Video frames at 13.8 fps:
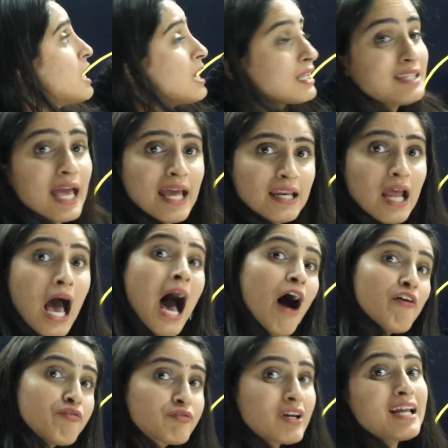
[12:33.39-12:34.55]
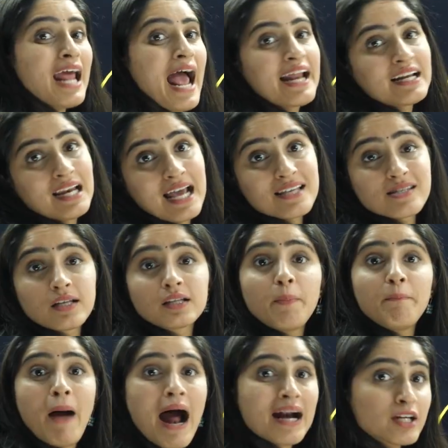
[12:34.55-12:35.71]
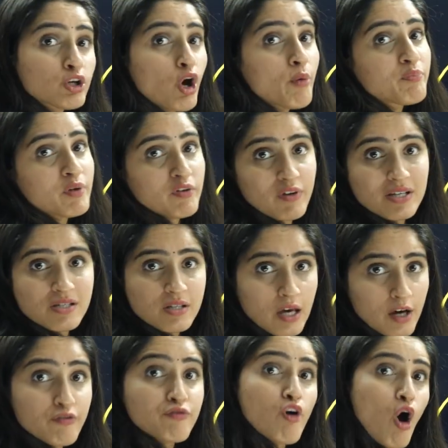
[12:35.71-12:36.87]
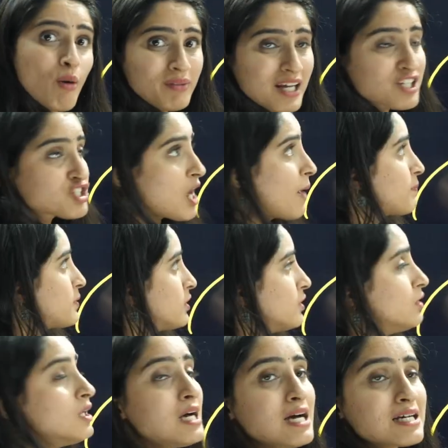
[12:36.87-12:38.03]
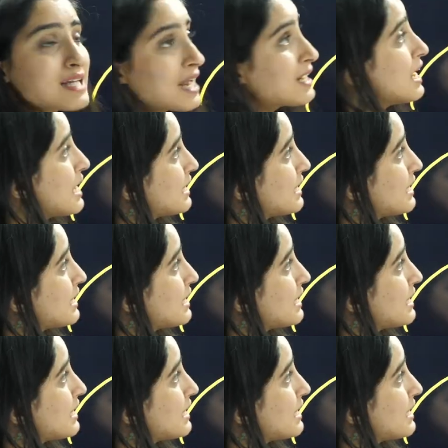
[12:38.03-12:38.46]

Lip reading: Then after analyzing the pattern of previous year from that chapter, right?